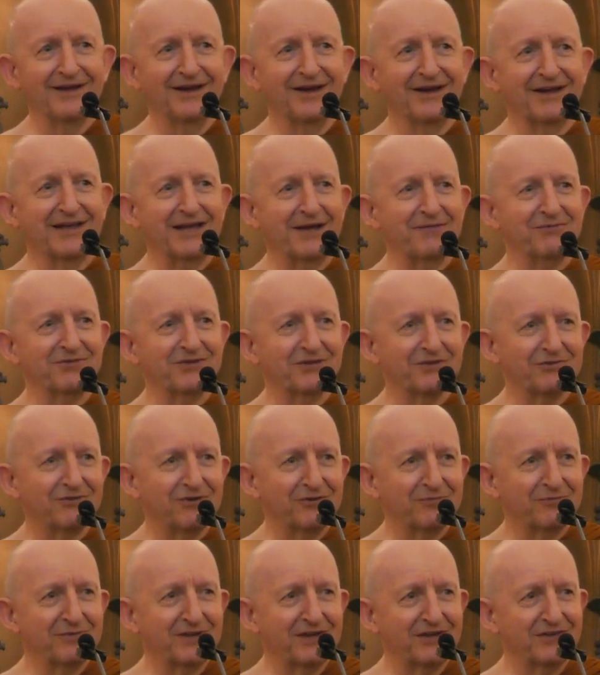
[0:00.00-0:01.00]
I came to the
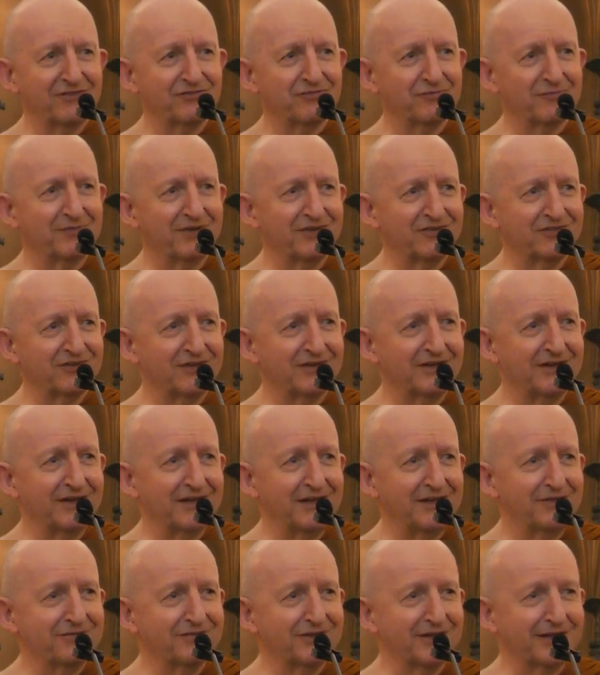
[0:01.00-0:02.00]
wrong place for my
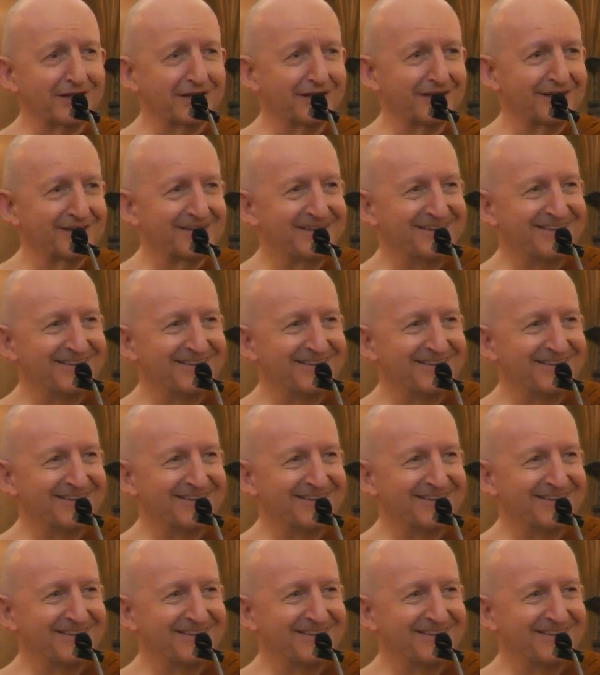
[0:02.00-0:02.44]
Sunday evening.